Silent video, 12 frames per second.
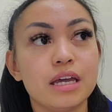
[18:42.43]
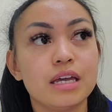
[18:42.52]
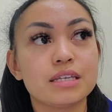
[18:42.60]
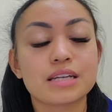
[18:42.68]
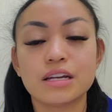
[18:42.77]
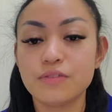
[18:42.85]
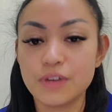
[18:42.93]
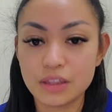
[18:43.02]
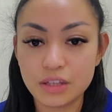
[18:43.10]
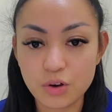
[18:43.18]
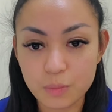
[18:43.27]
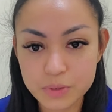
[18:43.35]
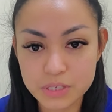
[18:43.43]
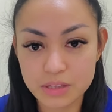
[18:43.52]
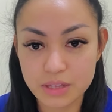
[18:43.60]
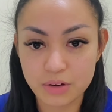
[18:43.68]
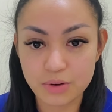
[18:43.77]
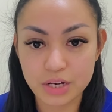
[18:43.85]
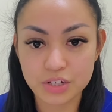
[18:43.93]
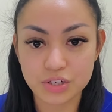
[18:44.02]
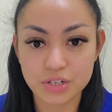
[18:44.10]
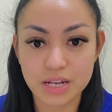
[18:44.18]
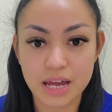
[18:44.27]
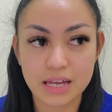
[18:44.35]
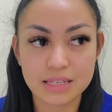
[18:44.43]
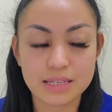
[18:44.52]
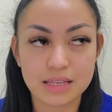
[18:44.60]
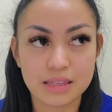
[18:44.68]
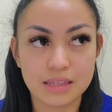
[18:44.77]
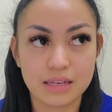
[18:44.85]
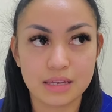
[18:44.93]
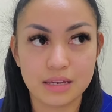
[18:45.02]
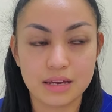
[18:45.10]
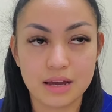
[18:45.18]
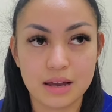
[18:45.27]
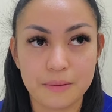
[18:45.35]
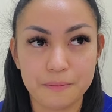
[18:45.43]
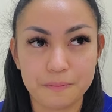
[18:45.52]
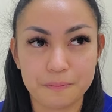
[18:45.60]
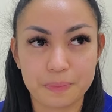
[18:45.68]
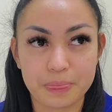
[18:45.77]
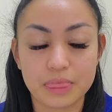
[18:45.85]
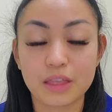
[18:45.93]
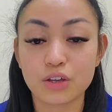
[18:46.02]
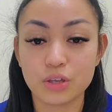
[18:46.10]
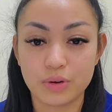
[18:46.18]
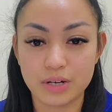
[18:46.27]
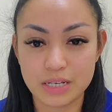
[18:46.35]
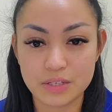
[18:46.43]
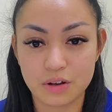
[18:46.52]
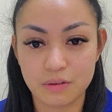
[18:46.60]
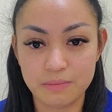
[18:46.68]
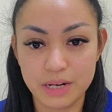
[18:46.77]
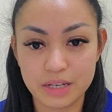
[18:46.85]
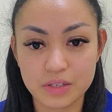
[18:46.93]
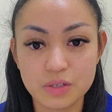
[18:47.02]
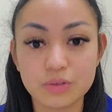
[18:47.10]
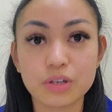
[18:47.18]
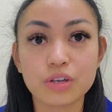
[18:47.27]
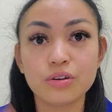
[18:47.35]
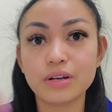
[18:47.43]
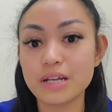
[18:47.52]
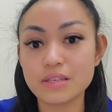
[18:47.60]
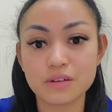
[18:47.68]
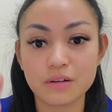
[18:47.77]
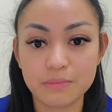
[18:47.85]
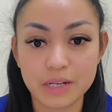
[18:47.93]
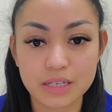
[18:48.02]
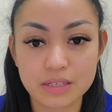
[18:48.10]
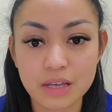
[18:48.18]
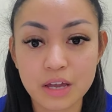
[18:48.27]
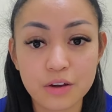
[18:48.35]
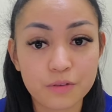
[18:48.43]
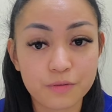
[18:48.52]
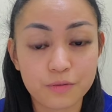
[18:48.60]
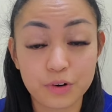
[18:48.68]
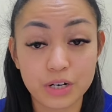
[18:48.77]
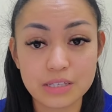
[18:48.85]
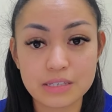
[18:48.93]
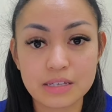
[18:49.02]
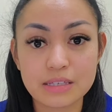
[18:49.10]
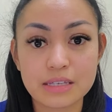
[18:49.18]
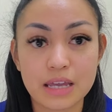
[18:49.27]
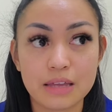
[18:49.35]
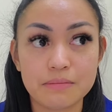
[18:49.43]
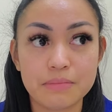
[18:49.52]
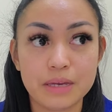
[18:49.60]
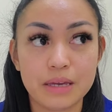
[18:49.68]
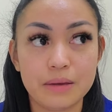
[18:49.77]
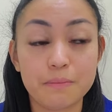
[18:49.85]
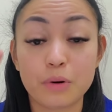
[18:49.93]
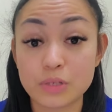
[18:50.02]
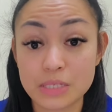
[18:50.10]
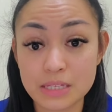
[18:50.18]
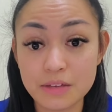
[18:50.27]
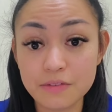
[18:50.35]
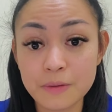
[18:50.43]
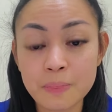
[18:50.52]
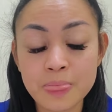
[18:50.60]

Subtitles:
is kind of in the opposite direction as the QRS complex. So the QRS complex, for instance, can be positive,